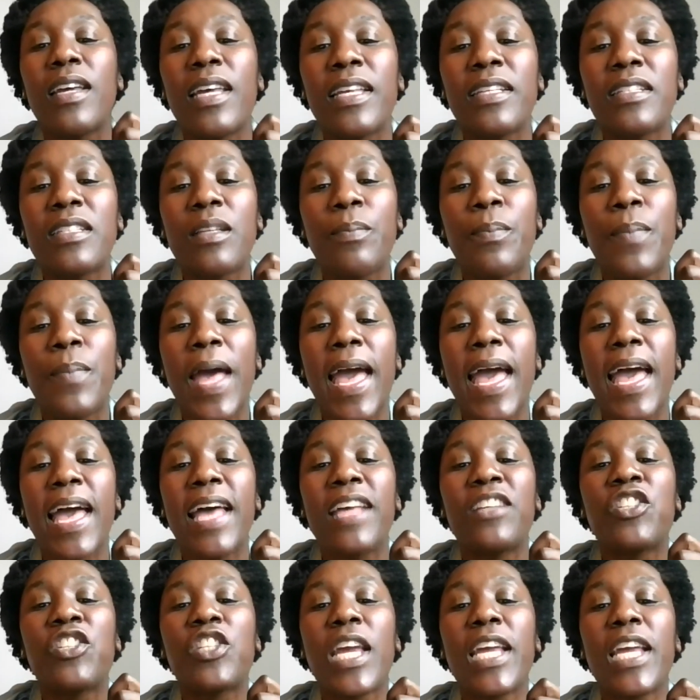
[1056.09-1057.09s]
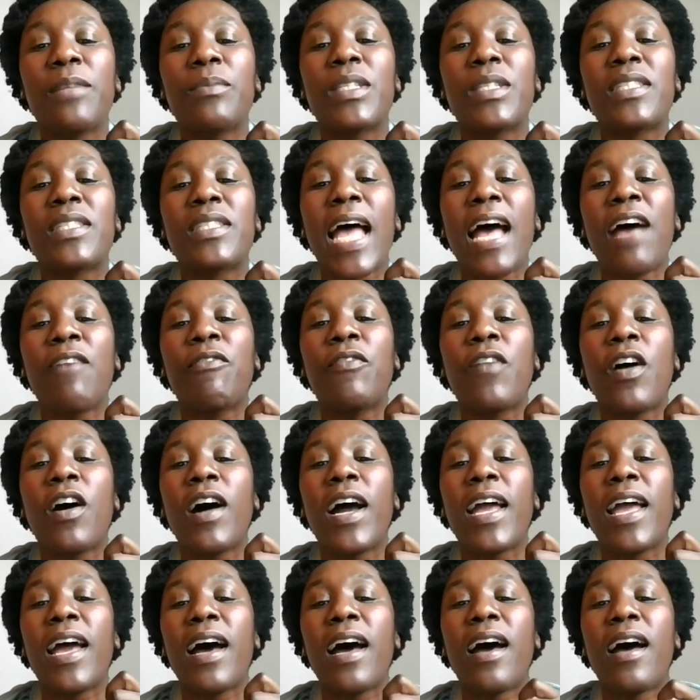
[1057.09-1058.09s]
it's a pear-shaped
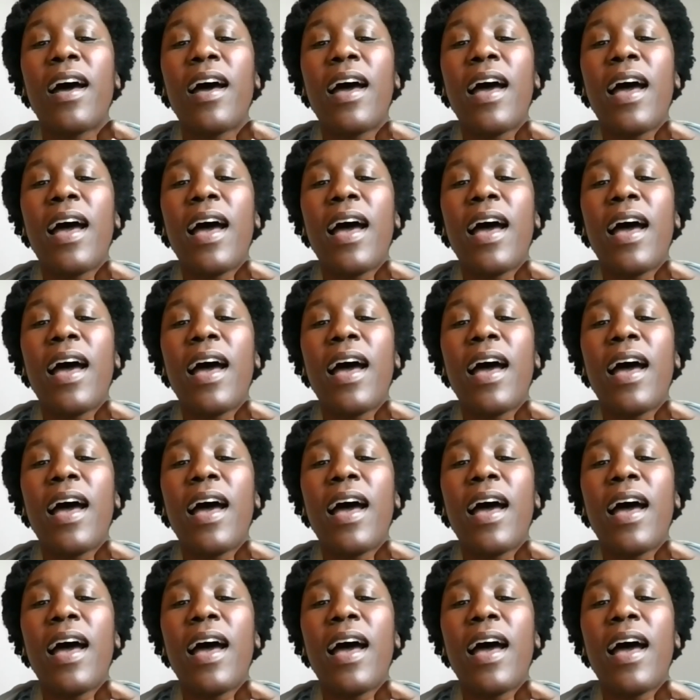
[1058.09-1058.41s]
sapphire,